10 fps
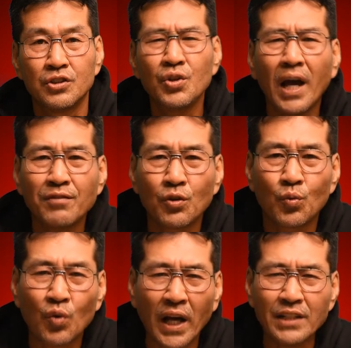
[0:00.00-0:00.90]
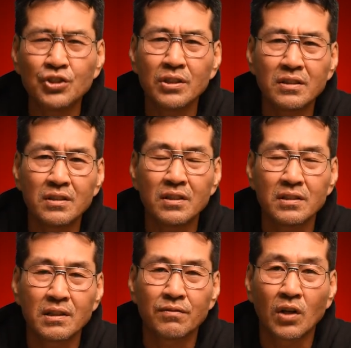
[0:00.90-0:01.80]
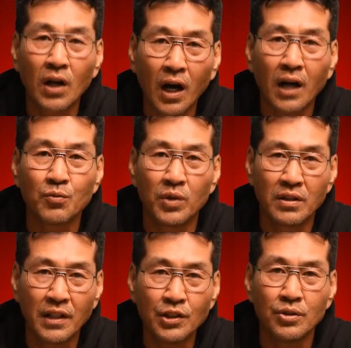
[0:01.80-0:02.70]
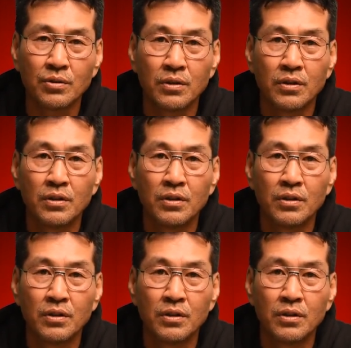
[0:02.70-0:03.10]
You have the righteousness of God within you.